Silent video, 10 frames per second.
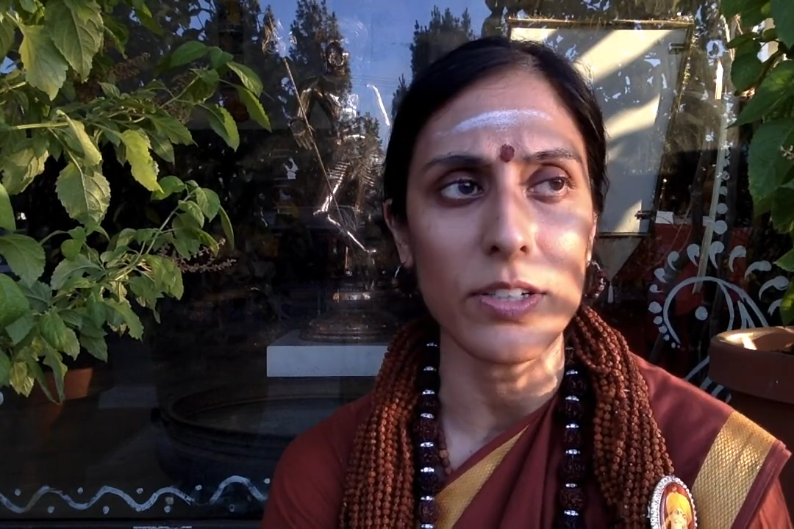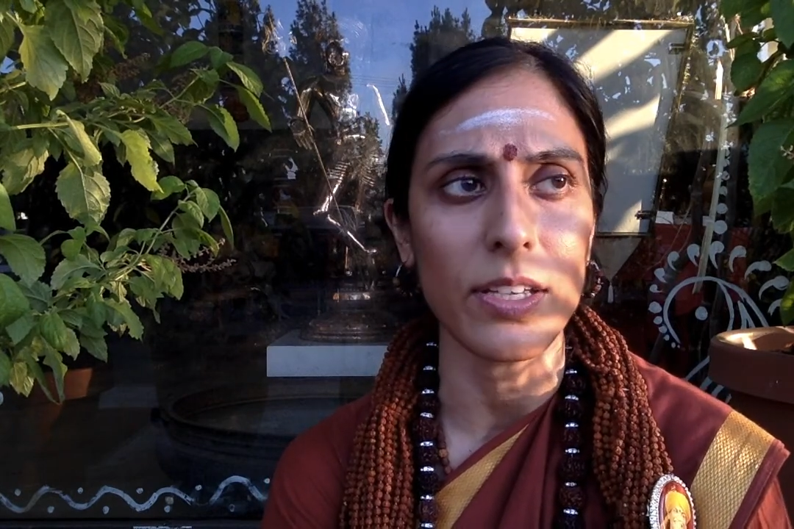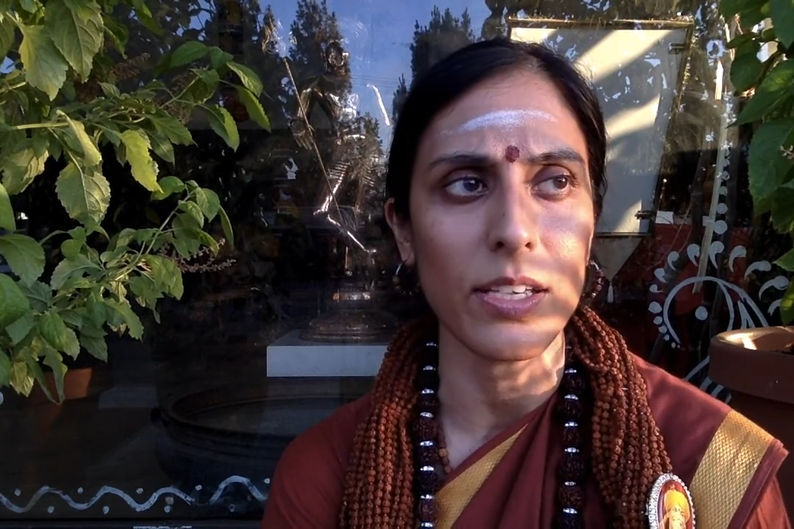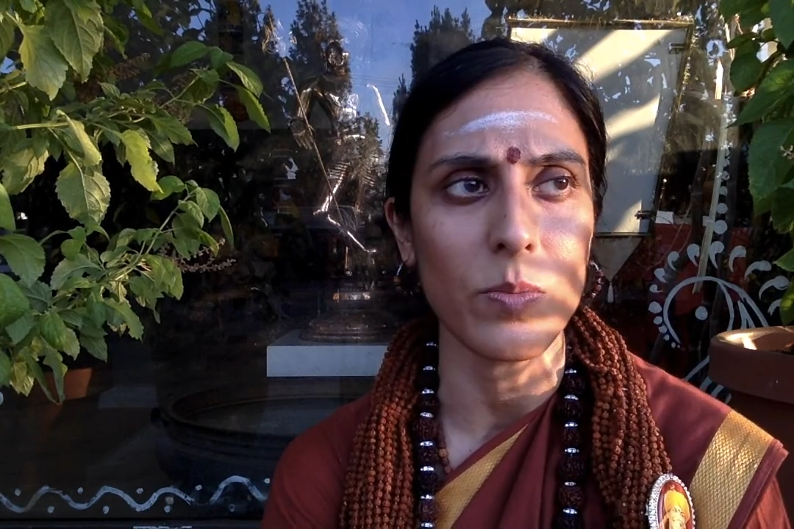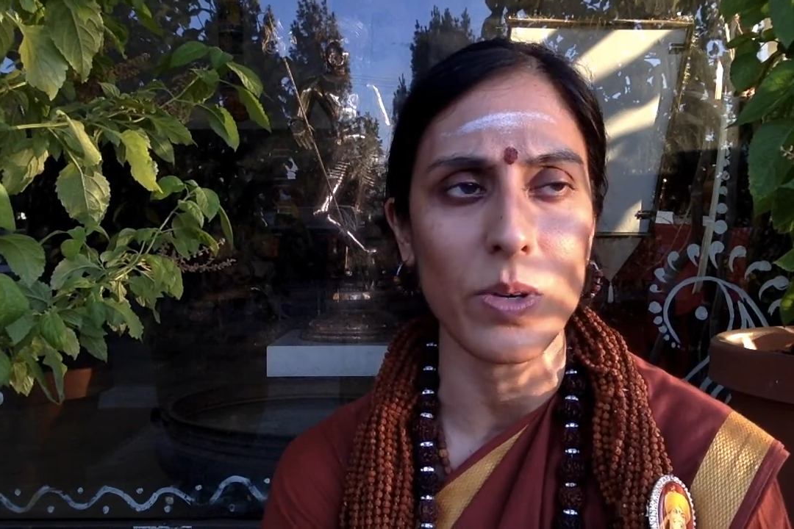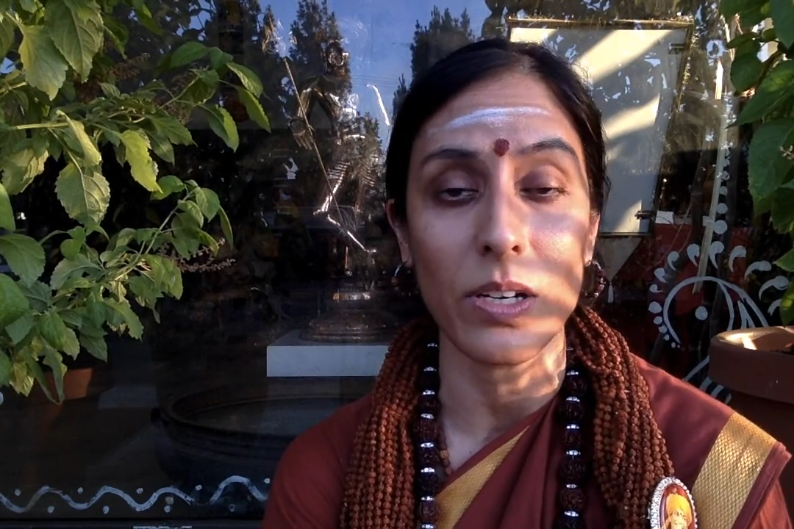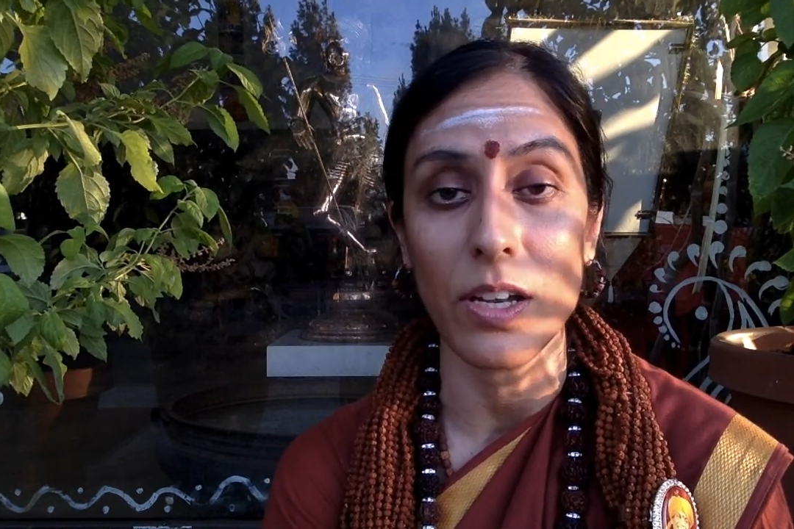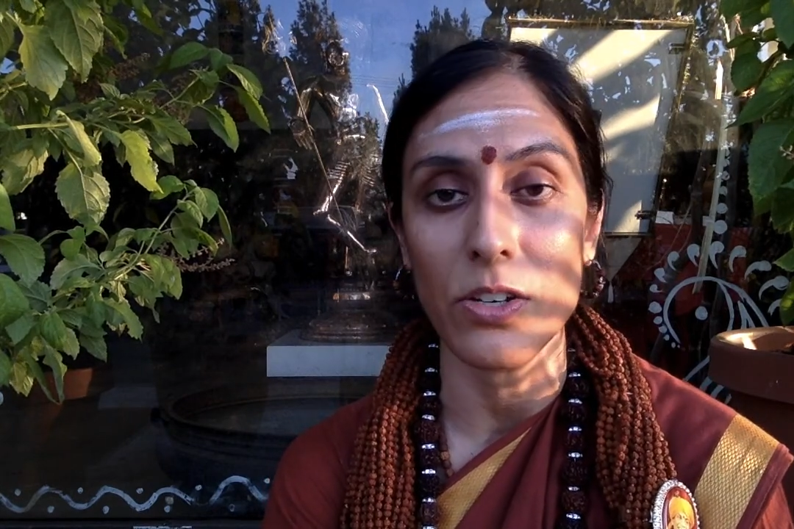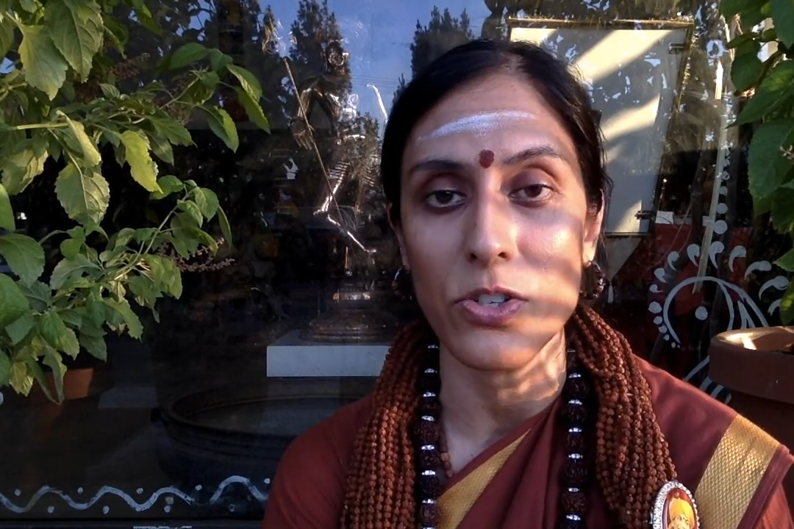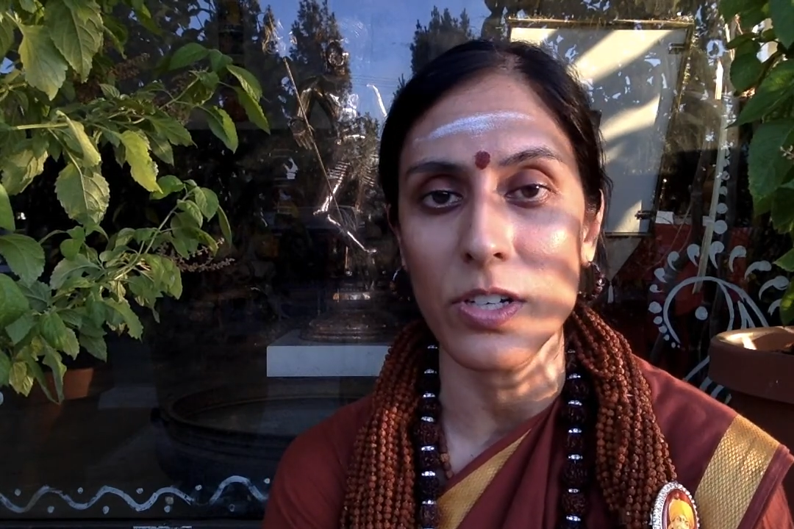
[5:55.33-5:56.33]
they can be an
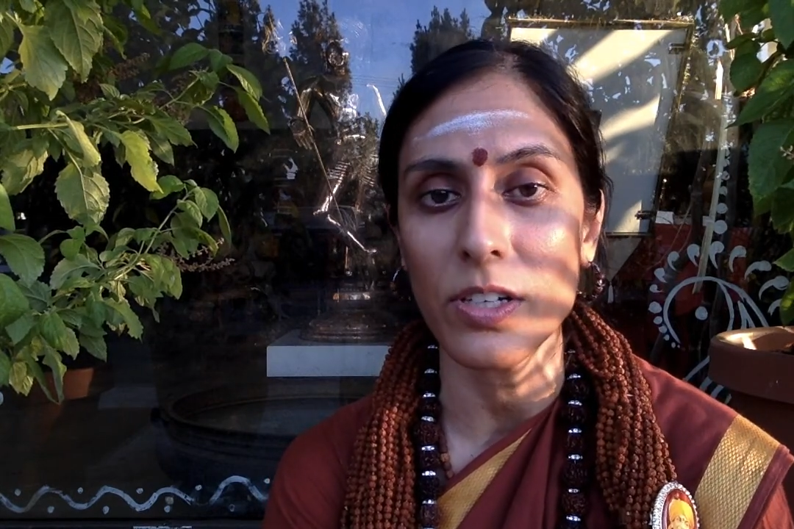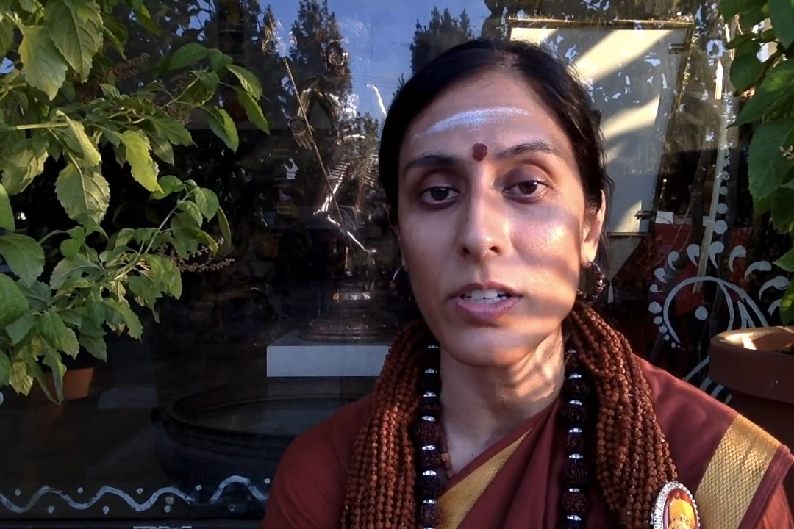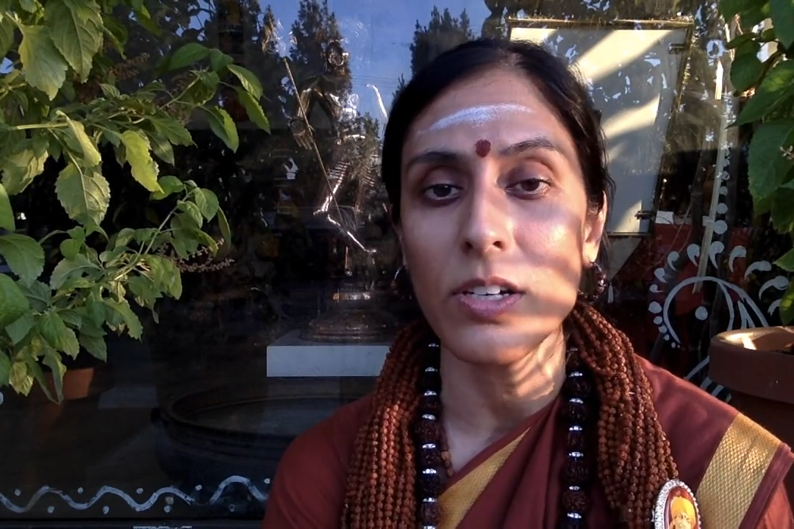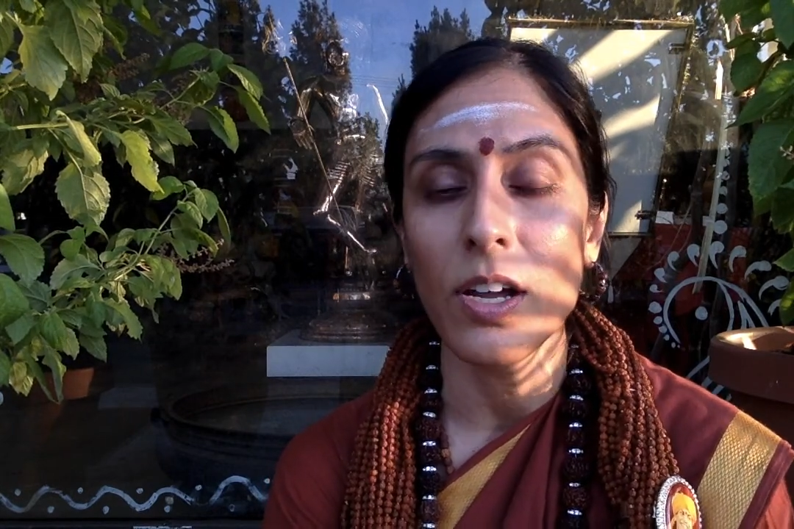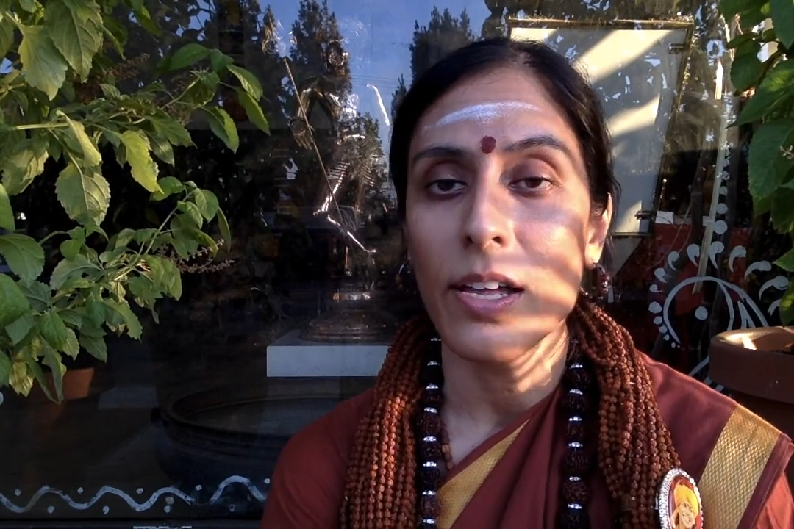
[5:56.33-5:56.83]
engineer,